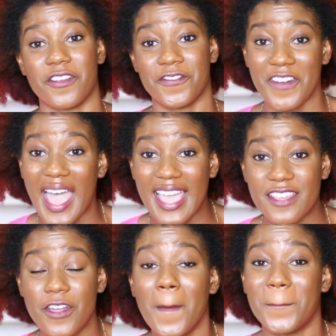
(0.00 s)
with
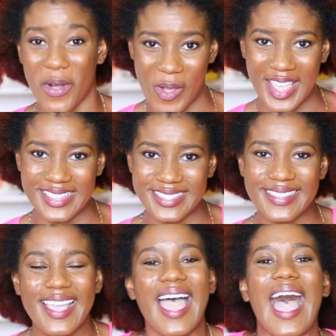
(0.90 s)
5 points.
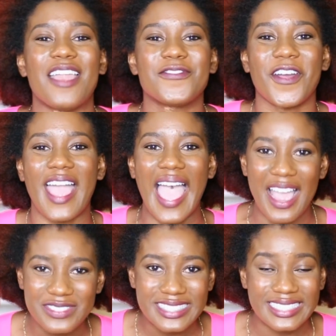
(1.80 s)
And for
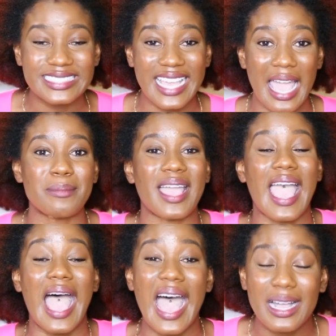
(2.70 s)
every single time
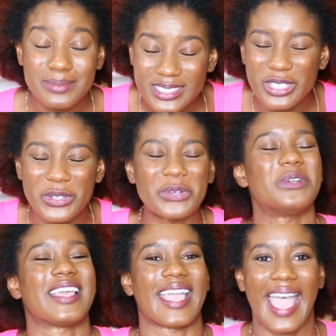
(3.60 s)
I
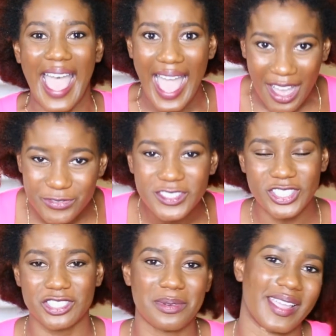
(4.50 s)
absolutely have
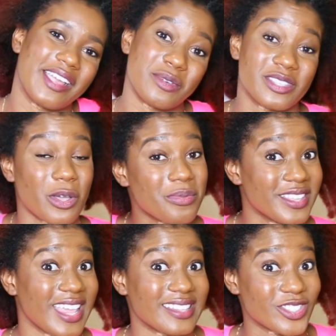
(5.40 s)
to touch my hair with
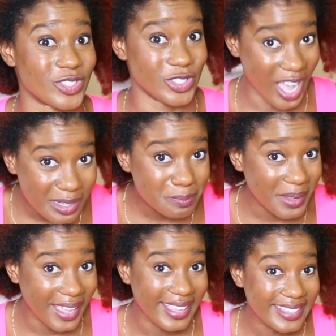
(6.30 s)
something that's not
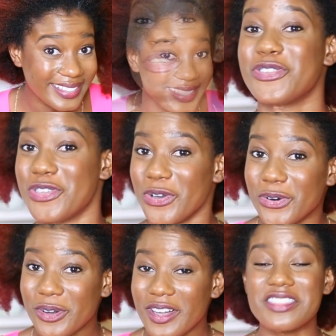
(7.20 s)
pink, you,
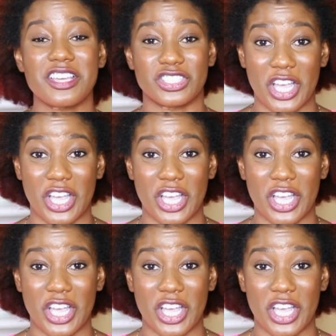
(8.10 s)
the